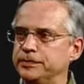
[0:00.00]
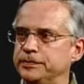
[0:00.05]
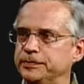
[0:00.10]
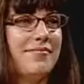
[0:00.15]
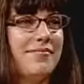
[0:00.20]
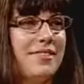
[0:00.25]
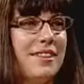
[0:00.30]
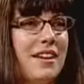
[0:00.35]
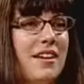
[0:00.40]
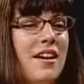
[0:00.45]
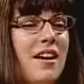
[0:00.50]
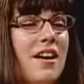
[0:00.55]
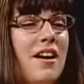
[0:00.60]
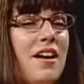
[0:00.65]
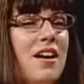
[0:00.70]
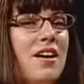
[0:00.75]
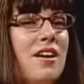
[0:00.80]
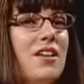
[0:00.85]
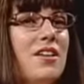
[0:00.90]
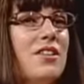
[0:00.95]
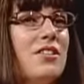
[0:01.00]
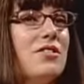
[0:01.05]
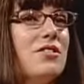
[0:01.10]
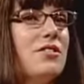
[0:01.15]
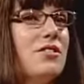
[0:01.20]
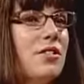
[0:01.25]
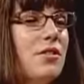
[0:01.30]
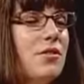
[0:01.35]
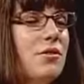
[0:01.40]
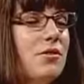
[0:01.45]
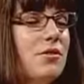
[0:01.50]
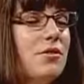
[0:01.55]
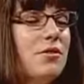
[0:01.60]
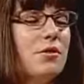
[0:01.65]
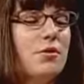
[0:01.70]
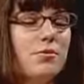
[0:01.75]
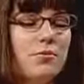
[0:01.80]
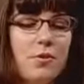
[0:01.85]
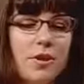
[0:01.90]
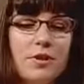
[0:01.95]
Yeah. So
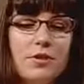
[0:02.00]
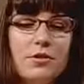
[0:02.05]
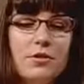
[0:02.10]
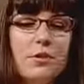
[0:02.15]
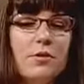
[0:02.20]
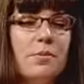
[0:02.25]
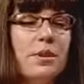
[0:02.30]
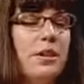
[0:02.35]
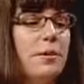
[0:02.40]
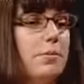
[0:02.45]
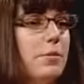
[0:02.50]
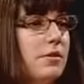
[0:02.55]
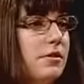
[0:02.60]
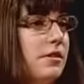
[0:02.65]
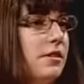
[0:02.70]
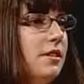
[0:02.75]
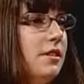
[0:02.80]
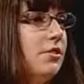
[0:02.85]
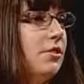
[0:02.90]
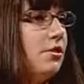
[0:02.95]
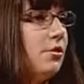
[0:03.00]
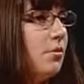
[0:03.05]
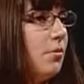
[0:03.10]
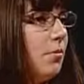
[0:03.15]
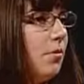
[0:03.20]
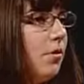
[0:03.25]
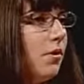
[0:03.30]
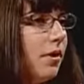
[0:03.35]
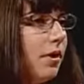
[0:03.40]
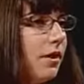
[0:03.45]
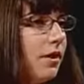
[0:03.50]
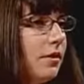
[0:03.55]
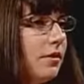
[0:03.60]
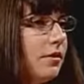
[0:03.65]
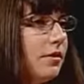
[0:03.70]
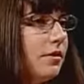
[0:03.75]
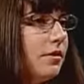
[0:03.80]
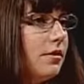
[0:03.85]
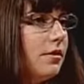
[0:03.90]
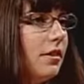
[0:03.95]
you've won so many prestigious
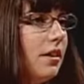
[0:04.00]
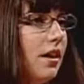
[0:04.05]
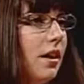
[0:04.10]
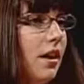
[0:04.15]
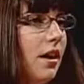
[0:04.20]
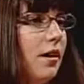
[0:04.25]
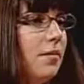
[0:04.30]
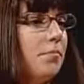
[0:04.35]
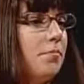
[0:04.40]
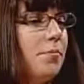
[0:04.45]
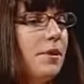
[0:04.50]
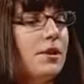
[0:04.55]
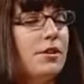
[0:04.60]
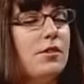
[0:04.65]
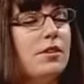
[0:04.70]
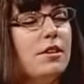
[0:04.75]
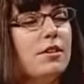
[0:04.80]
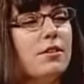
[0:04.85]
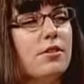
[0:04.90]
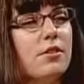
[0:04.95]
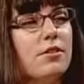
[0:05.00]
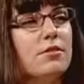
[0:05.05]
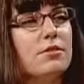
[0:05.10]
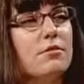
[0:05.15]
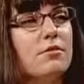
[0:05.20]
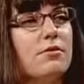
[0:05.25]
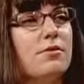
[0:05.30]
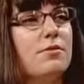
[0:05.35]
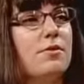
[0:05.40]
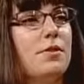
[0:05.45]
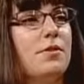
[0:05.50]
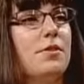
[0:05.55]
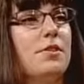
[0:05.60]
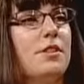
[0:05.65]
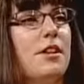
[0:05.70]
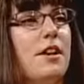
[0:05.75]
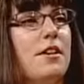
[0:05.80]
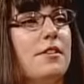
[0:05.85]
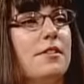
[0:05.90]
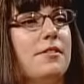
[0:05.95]
awards, but you didn't go to school for
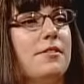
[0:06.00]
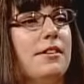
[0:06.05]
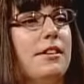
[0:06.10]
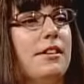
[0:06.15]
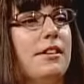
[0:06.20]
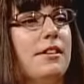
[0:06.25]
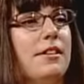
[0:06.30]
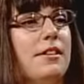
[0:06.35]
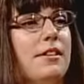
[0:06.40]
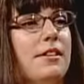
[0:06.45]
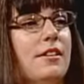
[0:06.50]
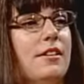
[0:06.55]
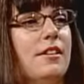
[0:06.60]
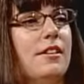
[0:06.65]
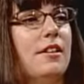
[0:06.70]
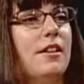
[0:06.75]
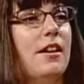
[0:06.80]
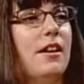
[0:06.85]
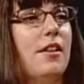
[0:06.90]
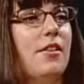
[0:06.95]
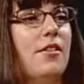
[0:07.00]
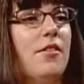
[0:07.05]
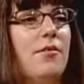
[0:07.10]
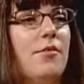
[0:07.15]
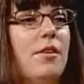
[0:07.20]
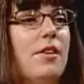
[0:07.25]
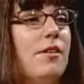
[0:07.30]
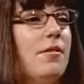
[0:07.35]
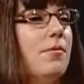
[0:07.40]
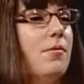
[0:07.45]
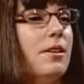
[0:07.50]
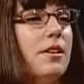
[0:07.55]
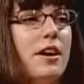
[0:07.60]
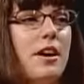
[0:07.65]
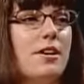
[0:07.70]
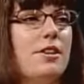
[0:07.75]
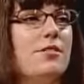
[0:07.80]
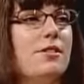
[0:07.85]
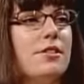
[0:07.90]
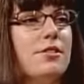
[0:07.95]
photography. What
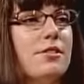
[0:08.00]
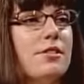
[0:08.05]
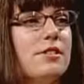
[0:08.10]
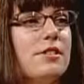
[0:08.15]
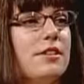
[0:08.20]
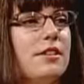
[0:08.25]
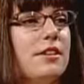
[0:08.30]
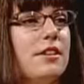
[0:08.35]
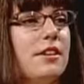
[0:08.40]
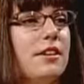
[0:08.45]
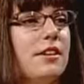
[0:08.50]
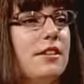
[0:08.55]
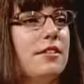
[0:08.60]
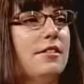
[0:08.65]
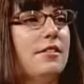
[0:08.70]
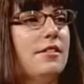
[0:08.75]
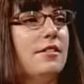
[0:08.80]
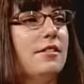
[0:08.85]
got you interested in it?